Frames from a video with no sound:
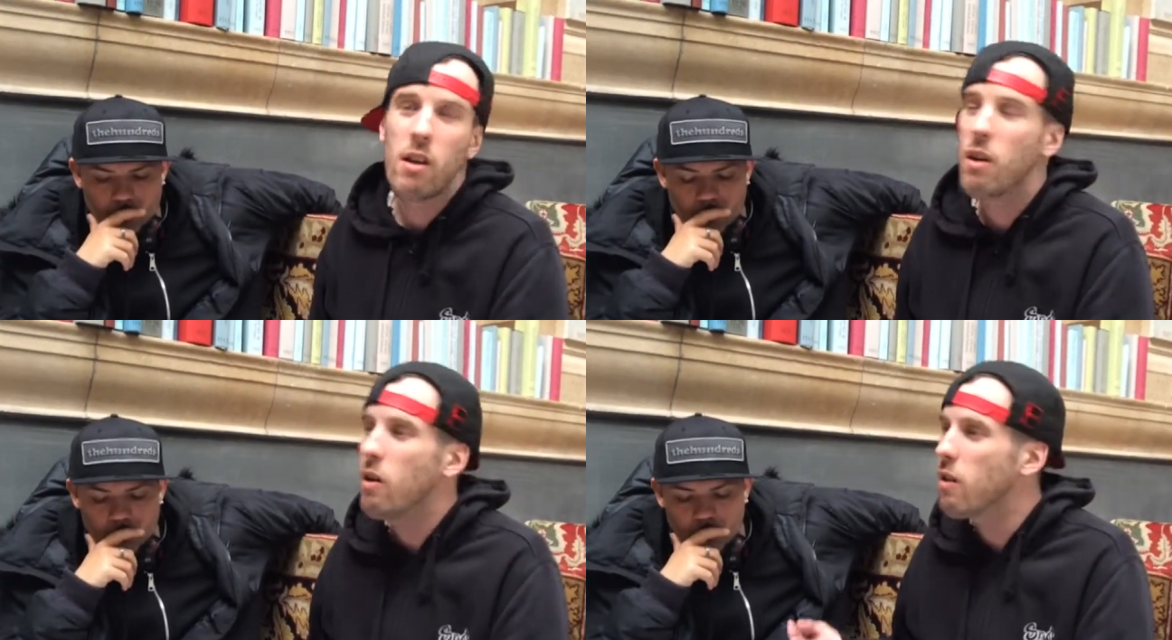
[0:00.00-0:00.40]

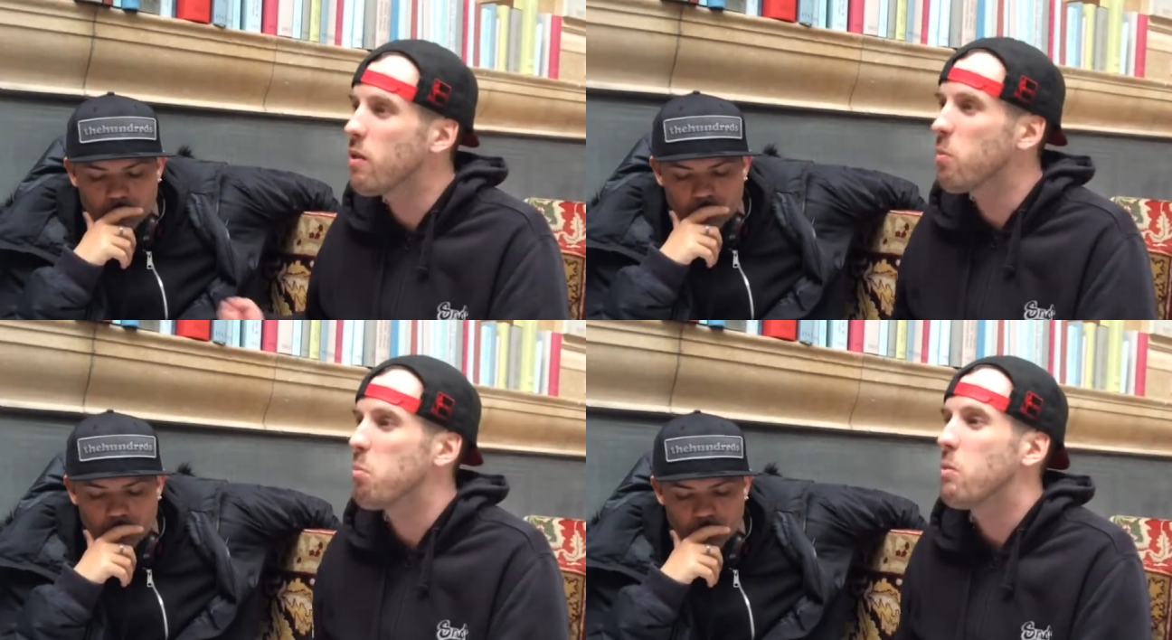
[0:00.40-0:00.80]
Speaker 1: And
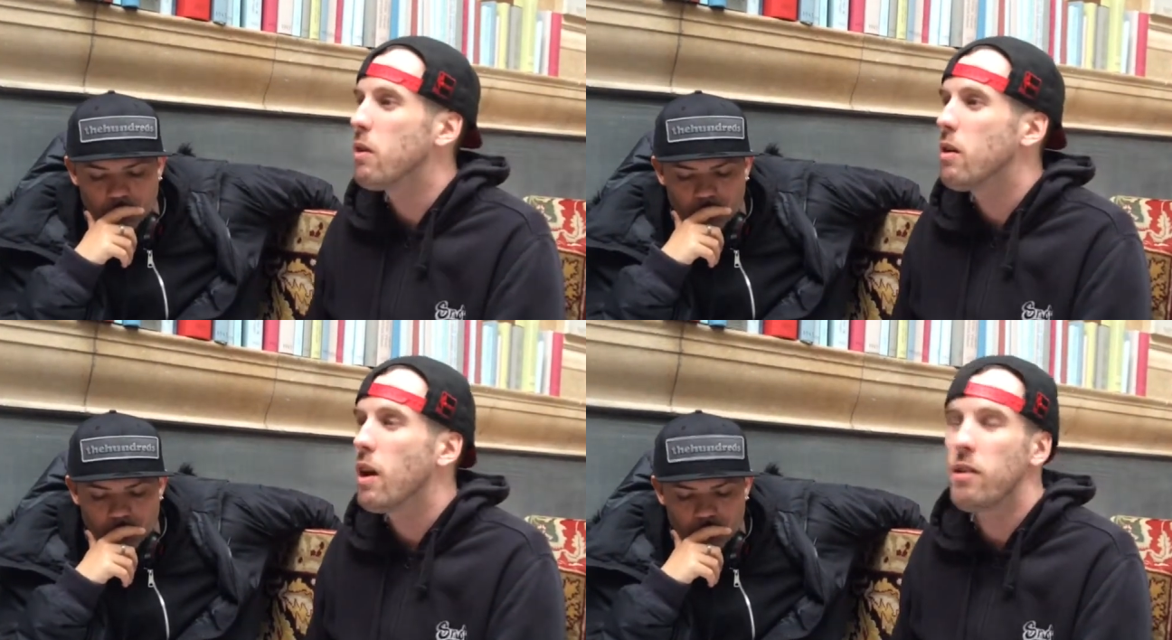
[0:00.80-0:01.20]
that's,
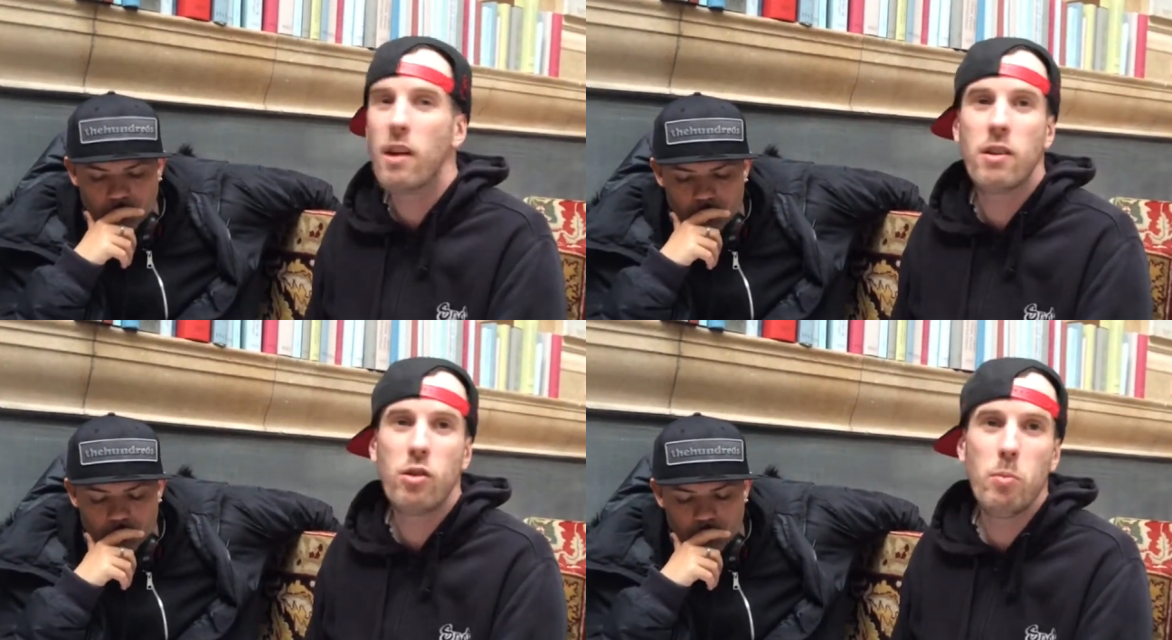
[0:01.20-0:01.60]
that's
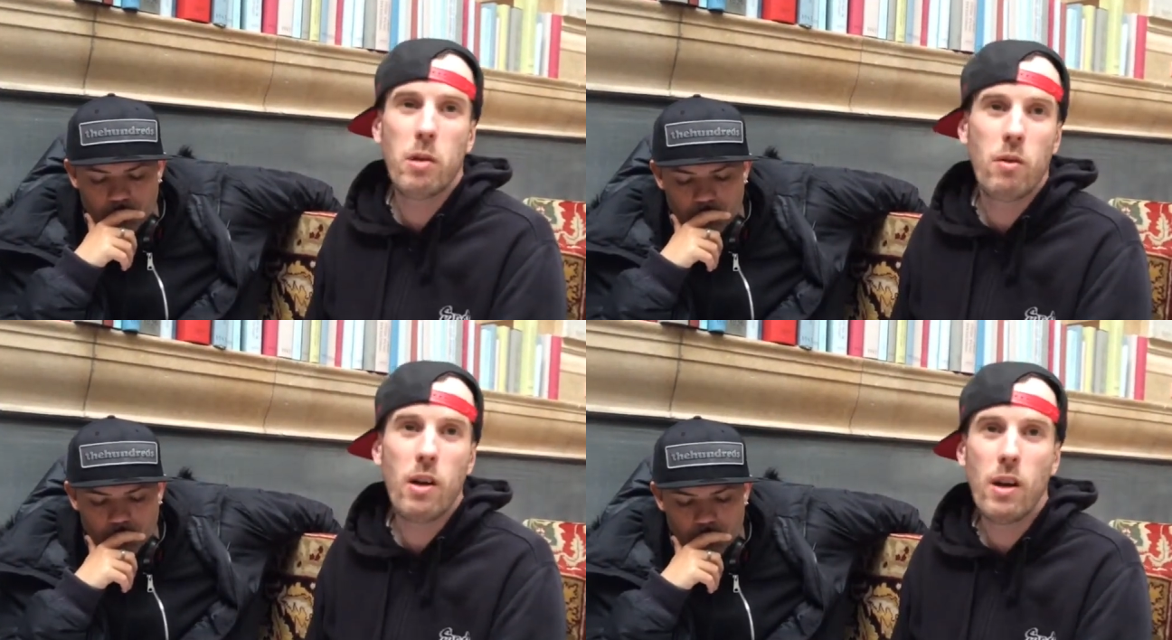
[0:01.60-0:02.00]
how it should
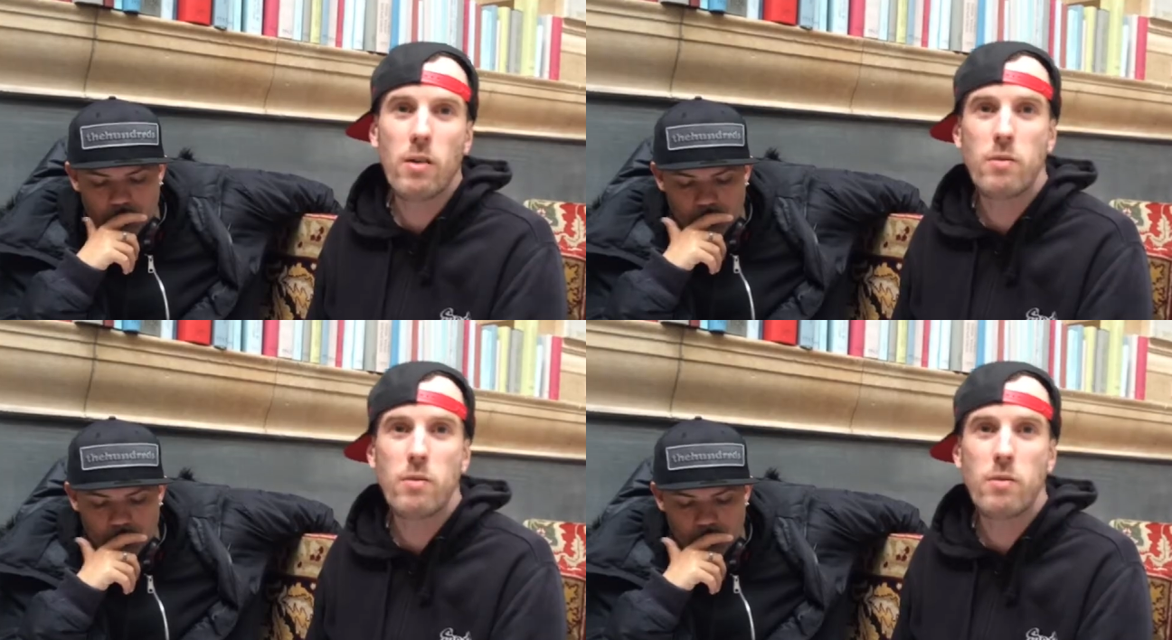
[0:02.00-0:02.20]
be, right?